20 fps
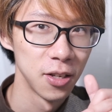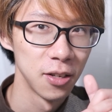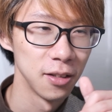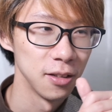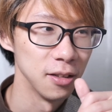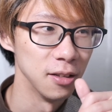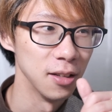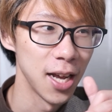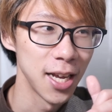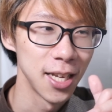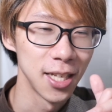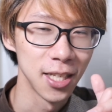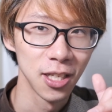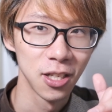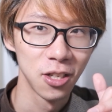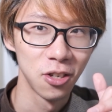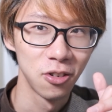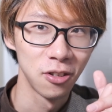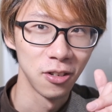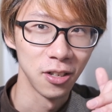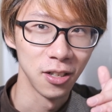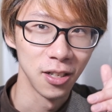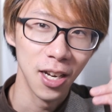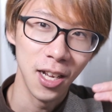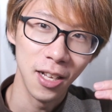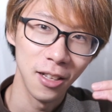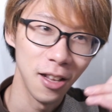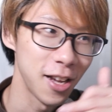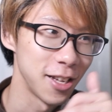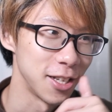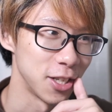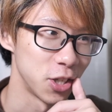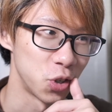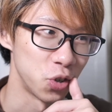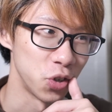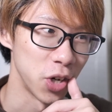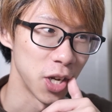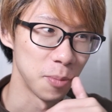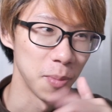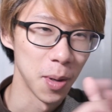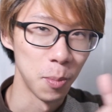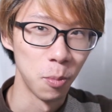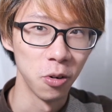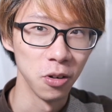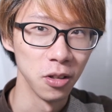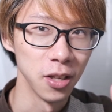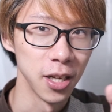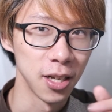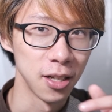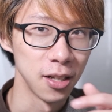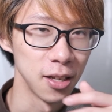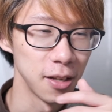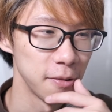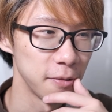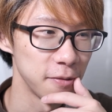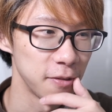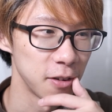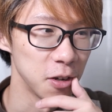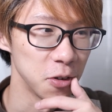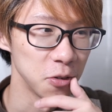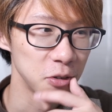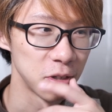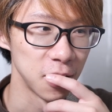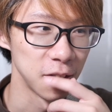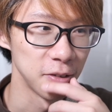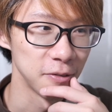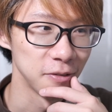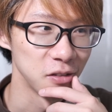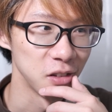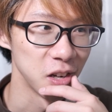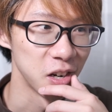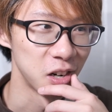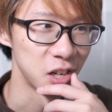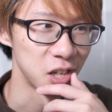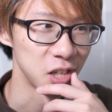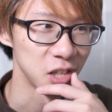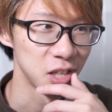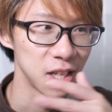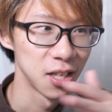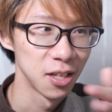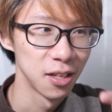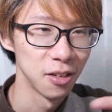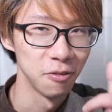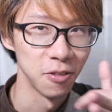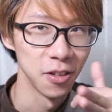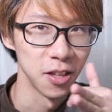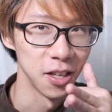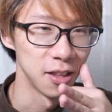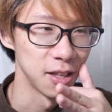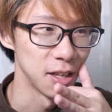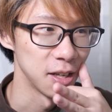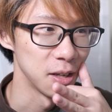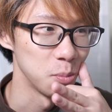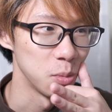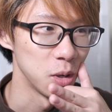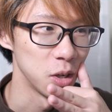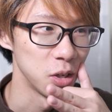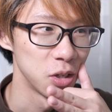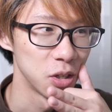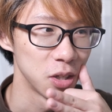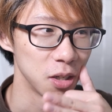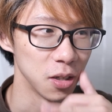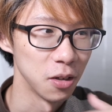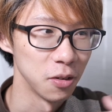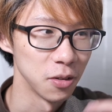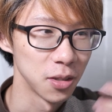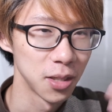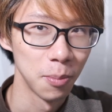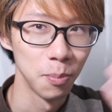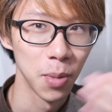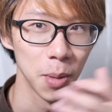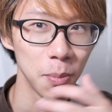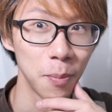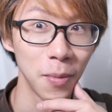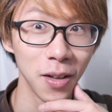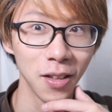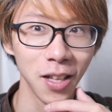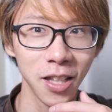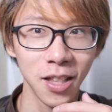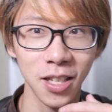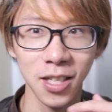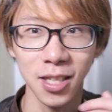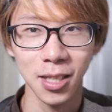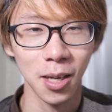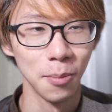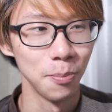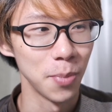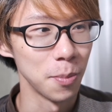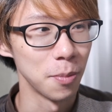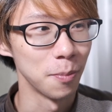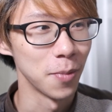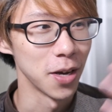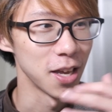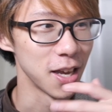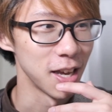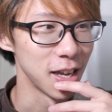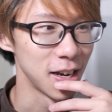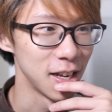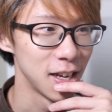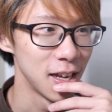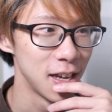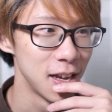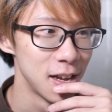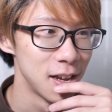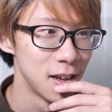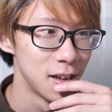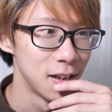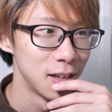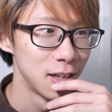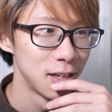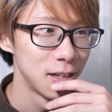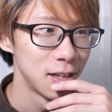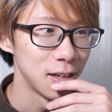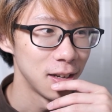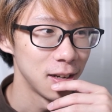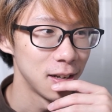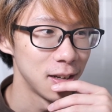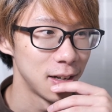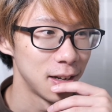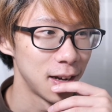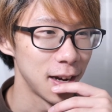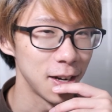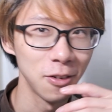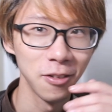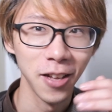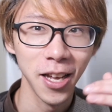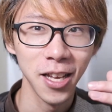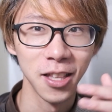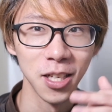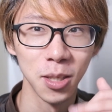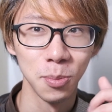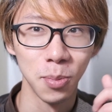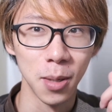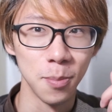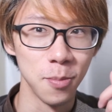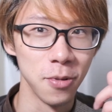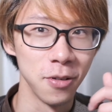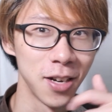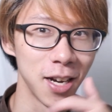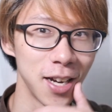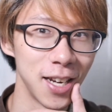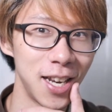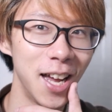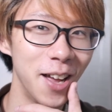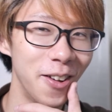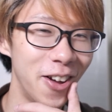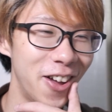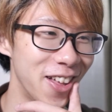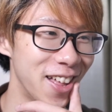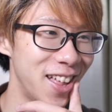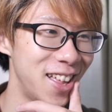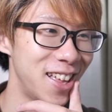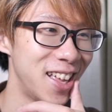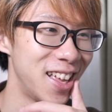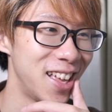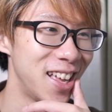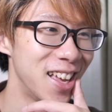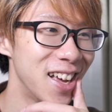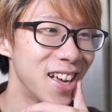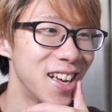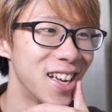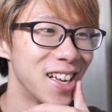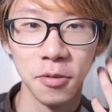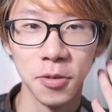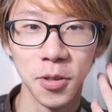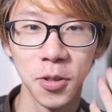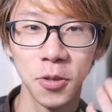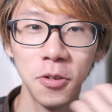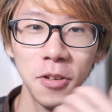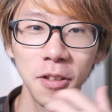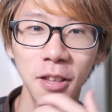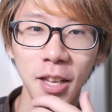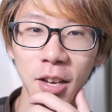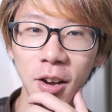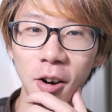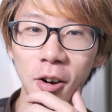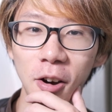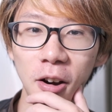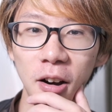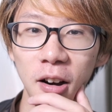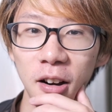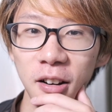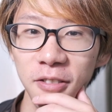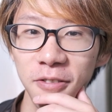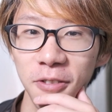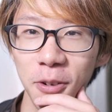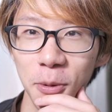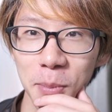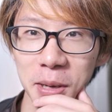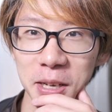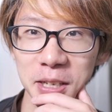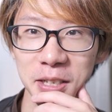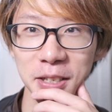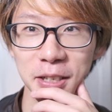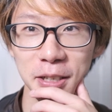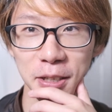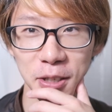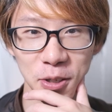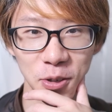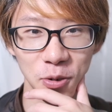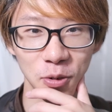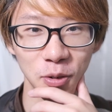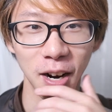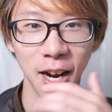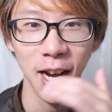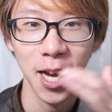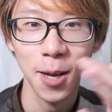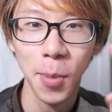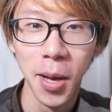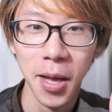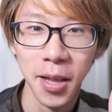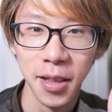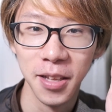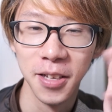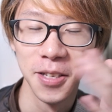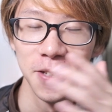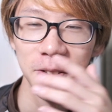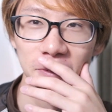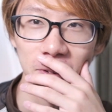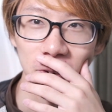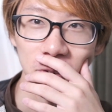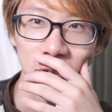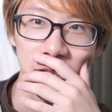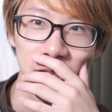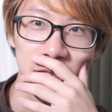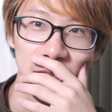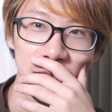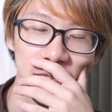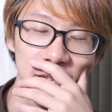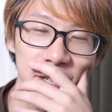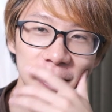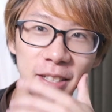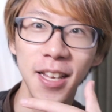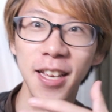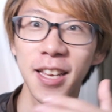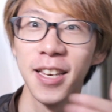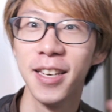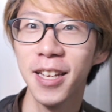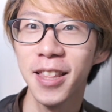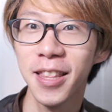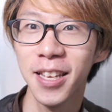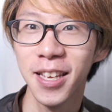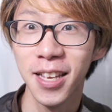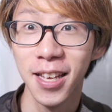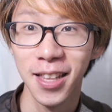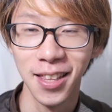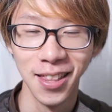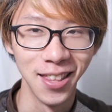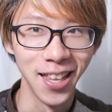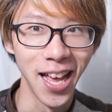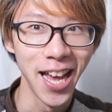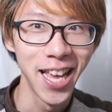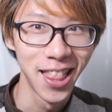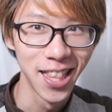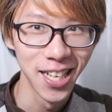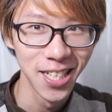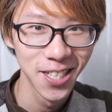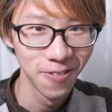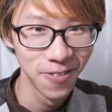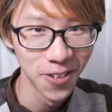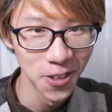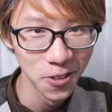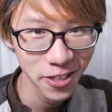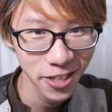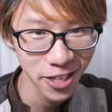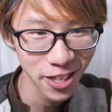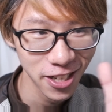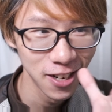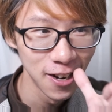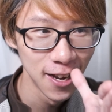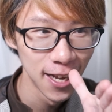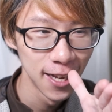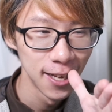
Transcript: light streak, not light streak, but more like ghosting flares within the image. So some people might like this, some people might hate it. I don't like this purple kind of. It was sort of like hard for me to describe this filter since there's like nothing like this filter